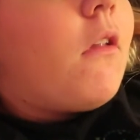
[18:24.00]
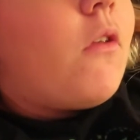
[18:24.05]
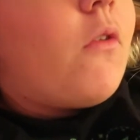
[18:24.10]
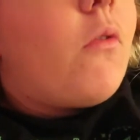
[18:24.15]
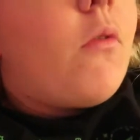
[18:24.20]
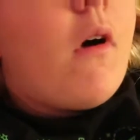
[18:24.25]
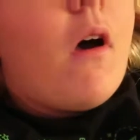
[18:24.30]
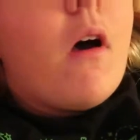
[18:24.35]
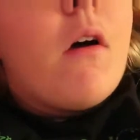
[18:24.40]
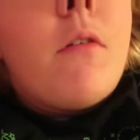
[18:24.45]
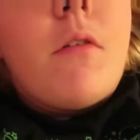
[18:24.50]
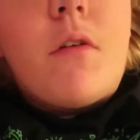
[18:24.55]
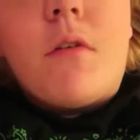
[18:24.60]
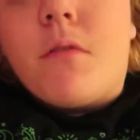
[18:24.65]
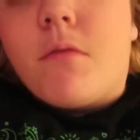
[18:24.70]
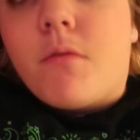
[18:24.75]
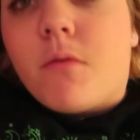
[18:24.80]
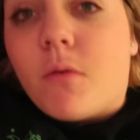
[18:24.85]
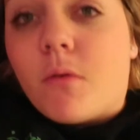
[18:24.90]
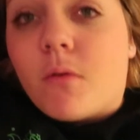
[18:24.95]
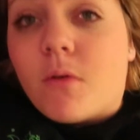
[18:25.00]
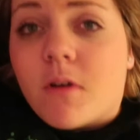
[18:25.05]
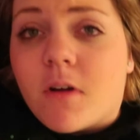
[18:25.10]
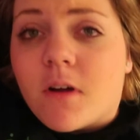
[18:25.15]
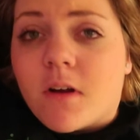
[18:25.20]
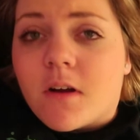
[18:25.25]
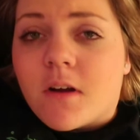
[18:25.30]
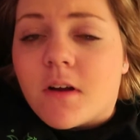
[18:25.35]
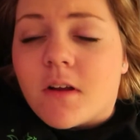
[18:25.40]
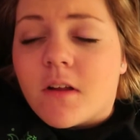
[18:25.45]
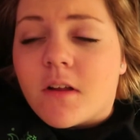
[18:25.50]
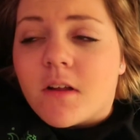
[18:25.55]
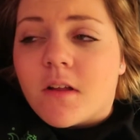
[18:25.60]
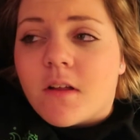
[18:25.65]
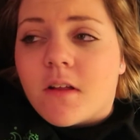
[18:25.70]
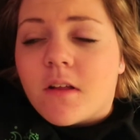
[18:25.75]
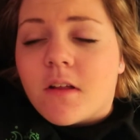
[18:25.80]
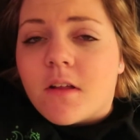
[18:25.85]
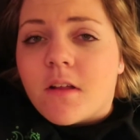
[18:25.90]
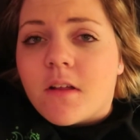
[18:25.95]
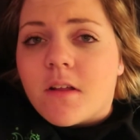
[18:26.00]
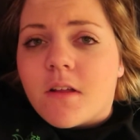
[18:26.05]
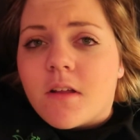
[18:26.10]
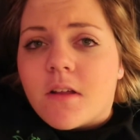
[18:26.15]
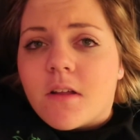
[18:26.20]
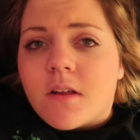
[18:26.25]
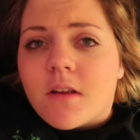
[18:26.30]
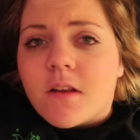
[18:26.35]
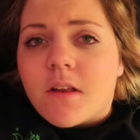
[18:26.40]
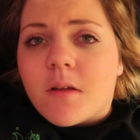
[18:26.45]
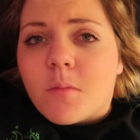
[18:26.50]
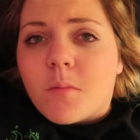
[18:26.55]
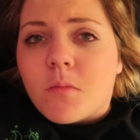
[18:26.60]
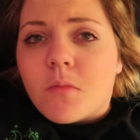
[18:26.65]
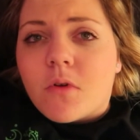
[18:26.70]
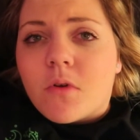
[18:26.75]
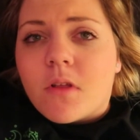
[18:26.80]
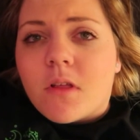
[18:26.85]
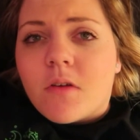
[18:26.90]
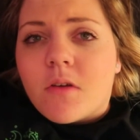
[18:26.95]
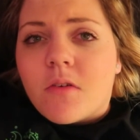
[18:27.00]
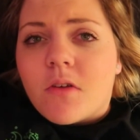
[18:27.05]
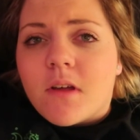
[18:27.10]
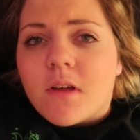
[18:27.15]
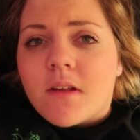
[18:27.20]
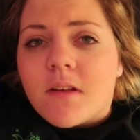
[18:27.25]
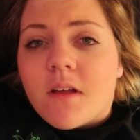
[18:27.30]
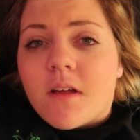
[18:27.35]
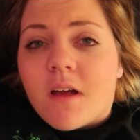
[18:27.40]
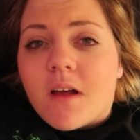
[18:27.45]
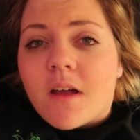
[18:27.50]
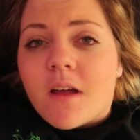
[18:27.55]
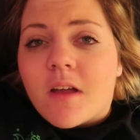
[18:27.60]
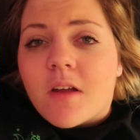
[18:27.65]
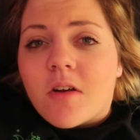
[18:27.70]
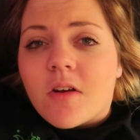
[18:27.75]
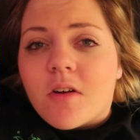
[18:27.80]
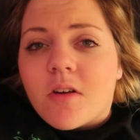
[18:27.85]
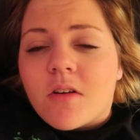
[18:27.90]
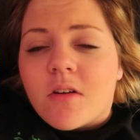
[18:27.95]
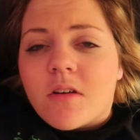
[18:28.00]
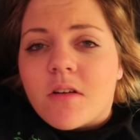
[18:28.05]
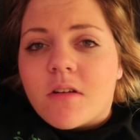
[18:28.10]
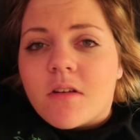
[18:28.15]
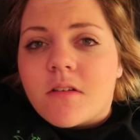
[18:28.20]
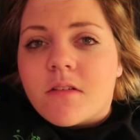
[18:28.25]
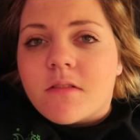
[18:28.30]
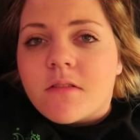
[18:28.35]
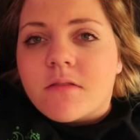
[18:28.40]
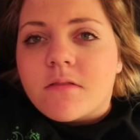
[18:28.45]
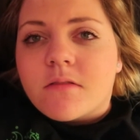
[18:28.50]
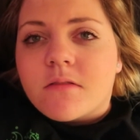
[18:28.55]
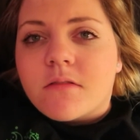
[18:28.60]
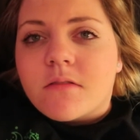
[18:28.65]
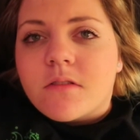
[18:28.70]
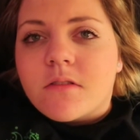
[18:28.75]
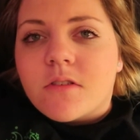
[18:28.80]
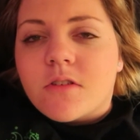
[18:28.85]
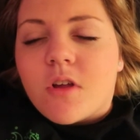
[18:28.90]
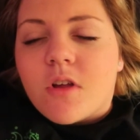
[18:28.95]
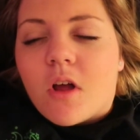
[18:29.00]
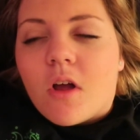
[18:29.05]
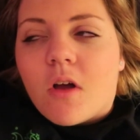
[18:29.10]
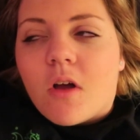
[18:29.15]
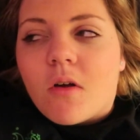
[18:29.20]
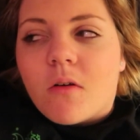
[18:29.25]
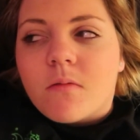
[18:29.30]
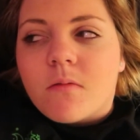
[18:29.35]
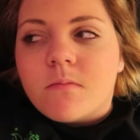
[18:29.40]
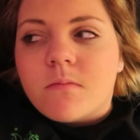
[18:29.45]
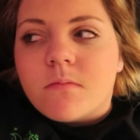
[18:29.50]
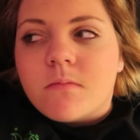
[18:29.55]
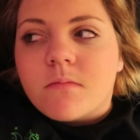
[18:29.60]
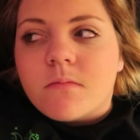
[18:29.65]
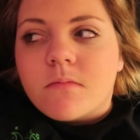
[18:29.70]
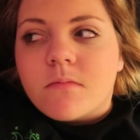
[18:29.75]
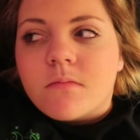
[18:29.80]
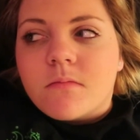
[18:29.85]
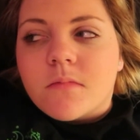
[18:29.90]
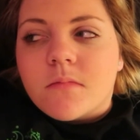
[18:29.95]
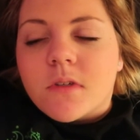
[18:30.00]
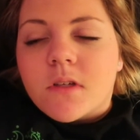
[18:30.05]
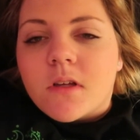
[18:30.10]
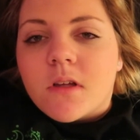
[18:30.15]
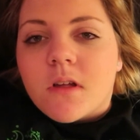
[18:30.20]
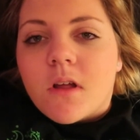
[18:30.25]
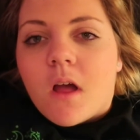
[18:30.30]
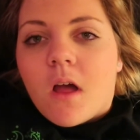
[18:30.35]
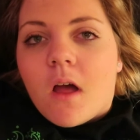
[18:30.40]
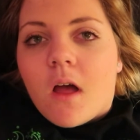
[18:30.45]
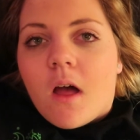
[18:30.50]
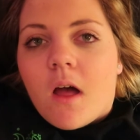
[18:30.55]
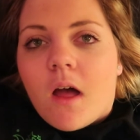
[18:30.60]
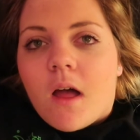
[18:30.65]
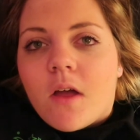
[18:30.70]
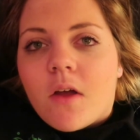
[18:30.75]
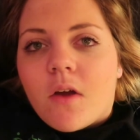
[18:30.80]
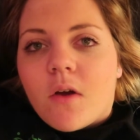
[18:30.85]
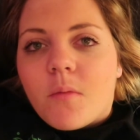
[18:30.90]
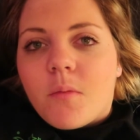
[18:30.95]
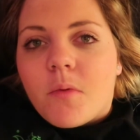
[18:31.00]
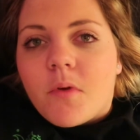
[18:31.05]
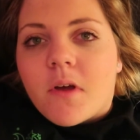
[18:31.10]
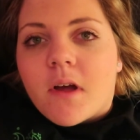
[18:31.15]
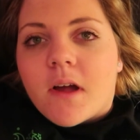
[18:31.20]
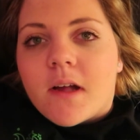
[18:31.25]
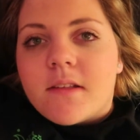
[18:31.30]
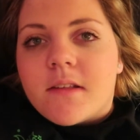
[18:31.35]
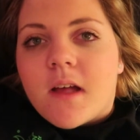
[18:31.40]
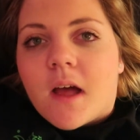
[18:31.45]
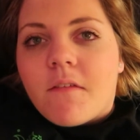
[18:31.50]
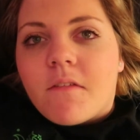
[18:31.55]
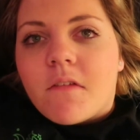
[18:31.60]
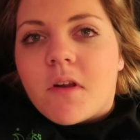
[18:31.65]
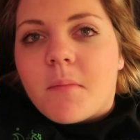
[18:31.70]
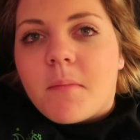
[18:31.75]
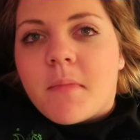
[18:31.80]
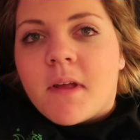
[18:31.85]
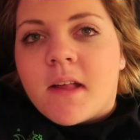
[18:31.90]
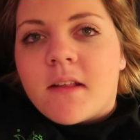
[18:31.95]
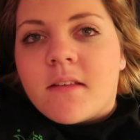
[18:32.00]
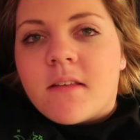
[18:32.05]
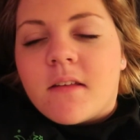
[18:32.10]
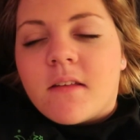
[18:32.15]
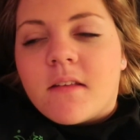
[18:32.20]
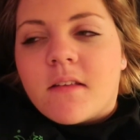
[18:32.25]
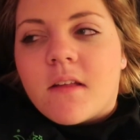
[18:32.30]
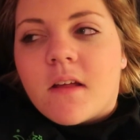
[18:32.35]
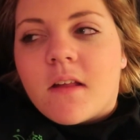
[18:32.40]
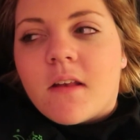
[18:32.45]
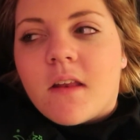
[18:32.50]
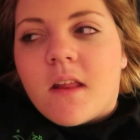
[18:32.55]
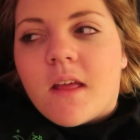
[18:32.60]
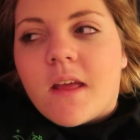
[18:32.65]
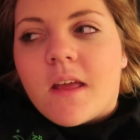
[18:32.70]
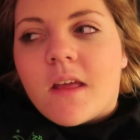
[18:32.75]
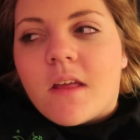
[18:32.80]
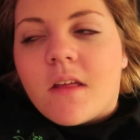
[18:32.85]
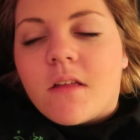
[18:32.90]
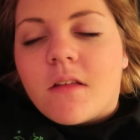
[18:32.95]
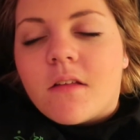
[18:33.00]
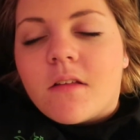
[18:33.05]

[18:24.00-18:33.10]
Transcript: 12:04. I'm really, really tired. So, I hope you guys have an amazing Sunday.